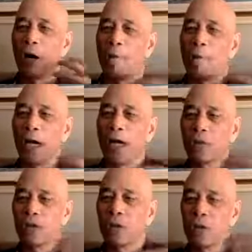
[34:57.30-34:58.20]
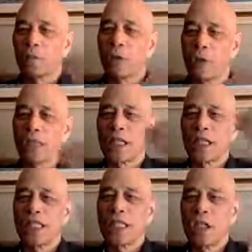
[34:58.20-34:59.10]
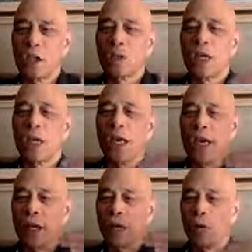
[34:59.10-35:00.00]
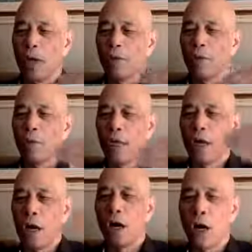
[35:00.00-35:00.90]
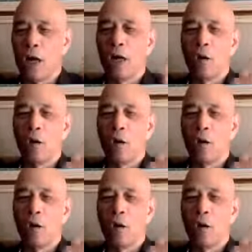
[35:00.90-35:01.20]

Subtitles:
our mind, soul, spirit continues, and whoever we are,